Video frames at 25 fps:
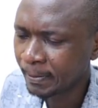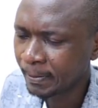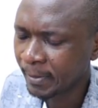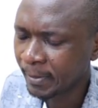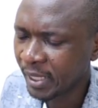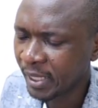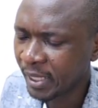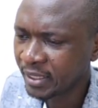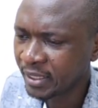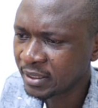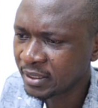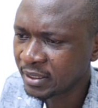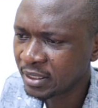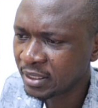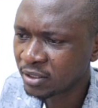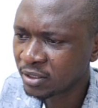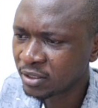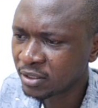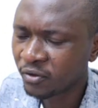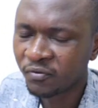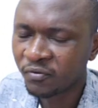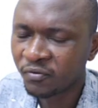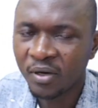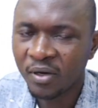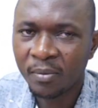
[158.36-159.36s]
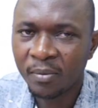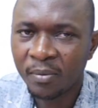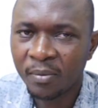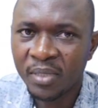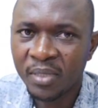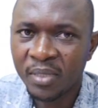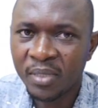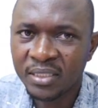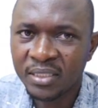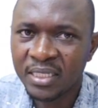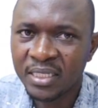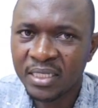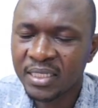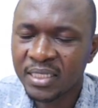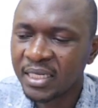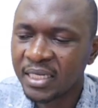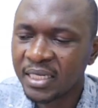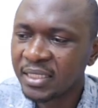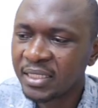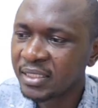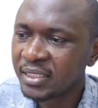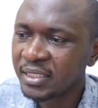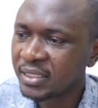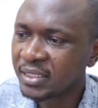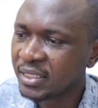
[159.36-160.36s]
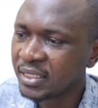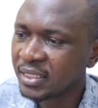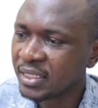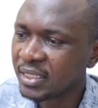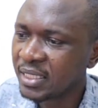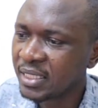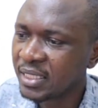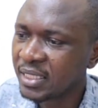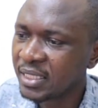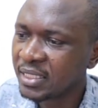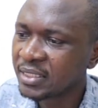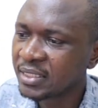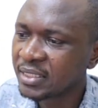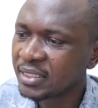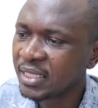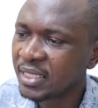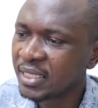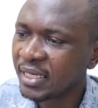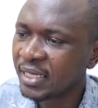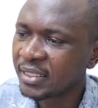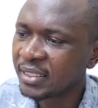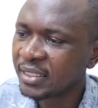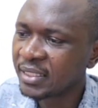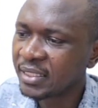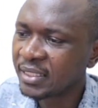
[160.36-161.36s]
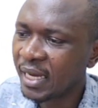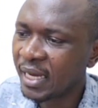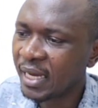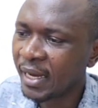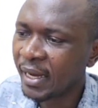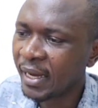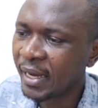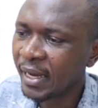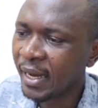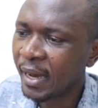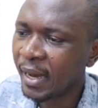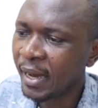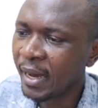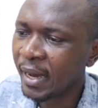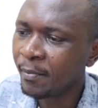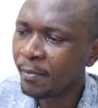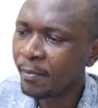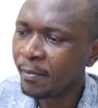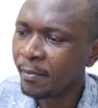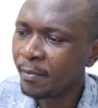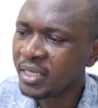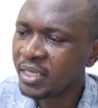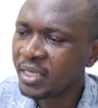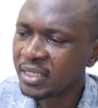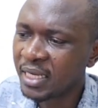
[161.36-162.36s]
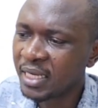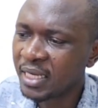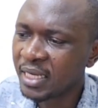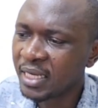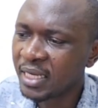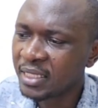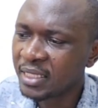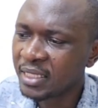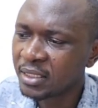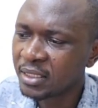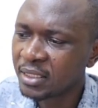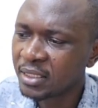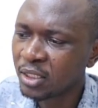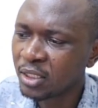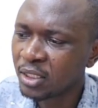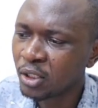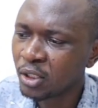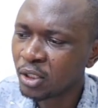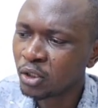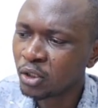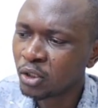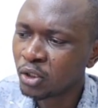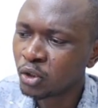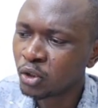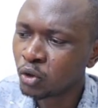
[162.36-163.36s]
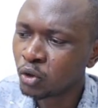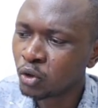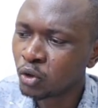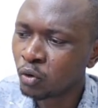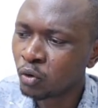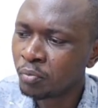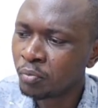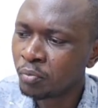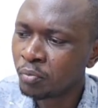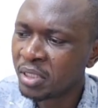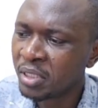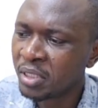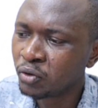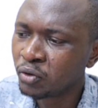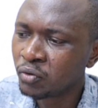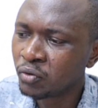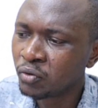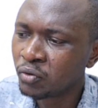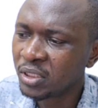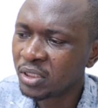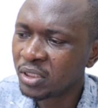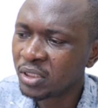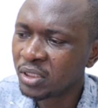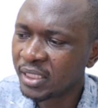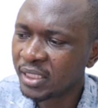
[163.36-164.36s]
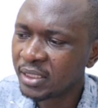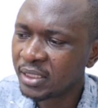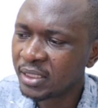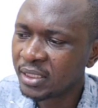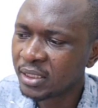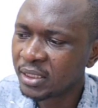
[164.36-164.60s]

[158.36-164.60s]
essence of a business entity is that a business should be treated